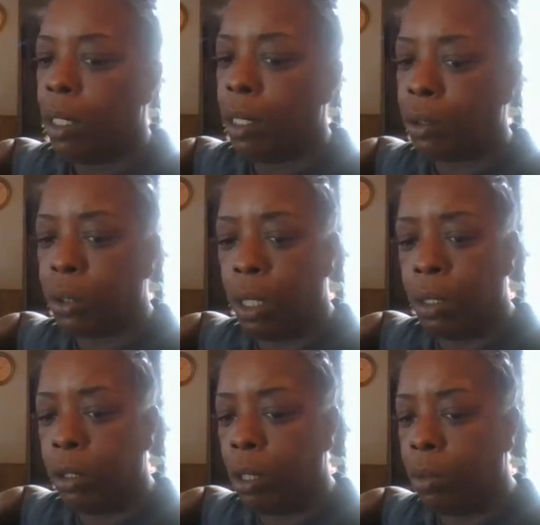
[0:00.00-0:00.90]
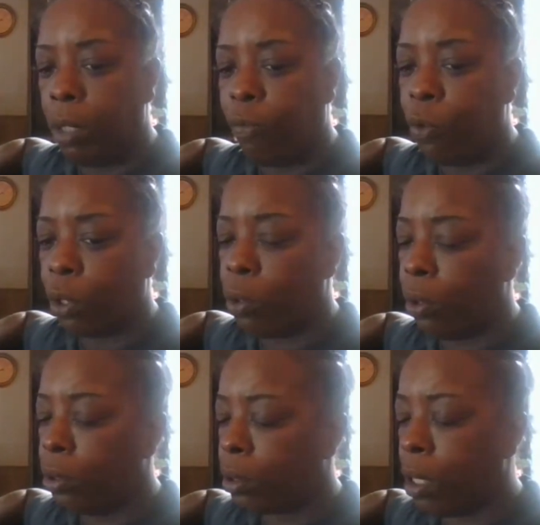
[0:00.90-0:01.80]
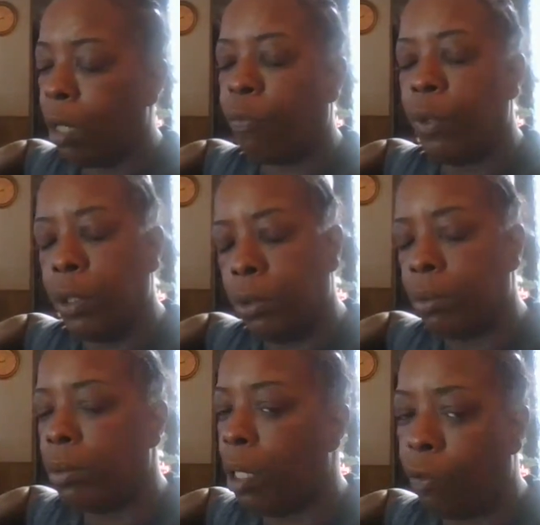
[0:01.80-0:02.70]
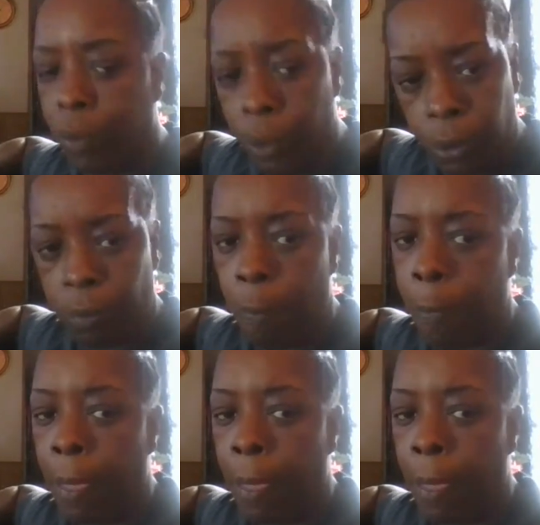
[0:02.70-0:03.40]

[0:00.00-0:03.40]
And and you know what? Four corners. I feel you. I feel you.